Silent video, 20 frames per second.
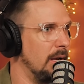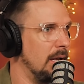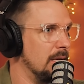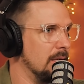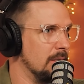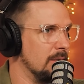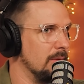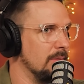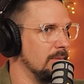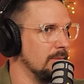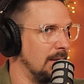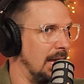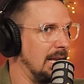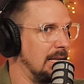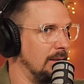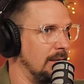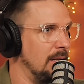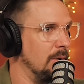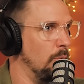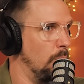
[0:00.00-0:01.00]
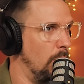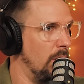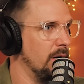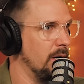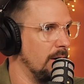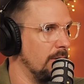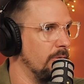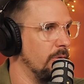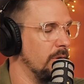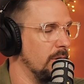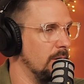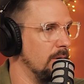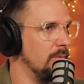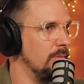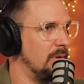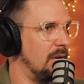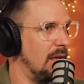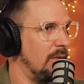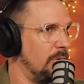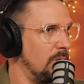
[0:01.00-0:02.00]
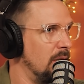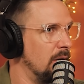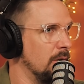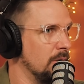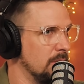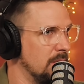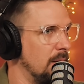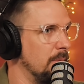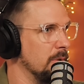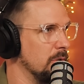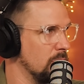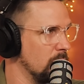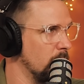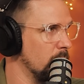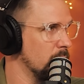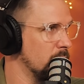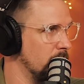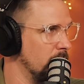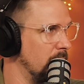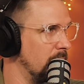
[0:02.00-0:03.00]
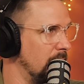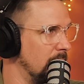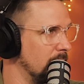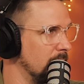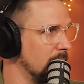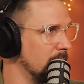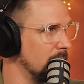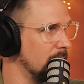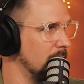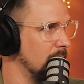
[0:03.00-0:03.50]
is likely one of the Death Eaters that was torturing